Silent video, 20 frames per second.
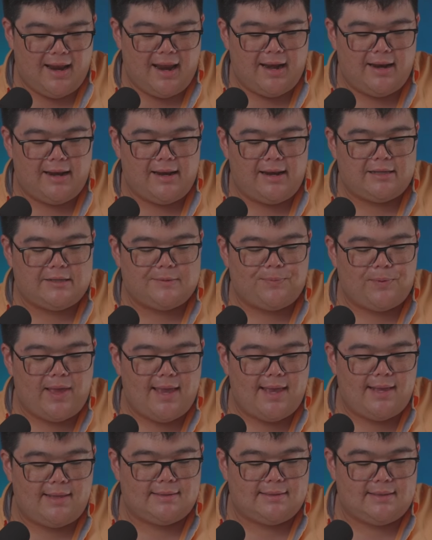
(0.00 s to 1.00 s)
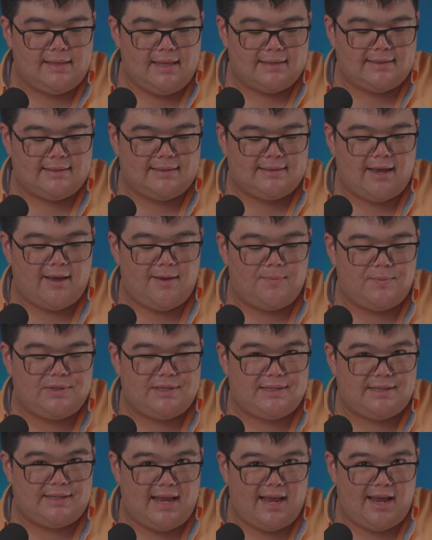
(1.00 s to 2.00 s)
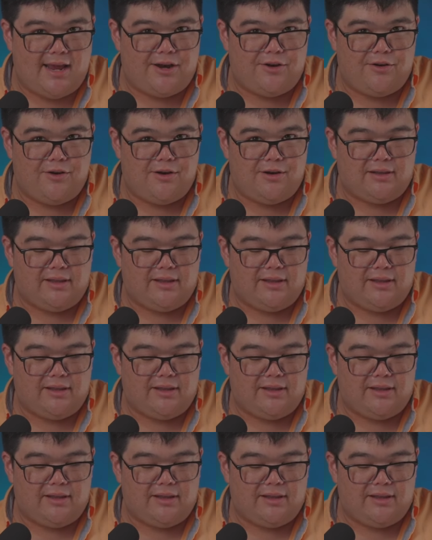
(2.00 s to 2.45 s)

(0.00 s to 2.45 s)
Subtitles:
explains the substandard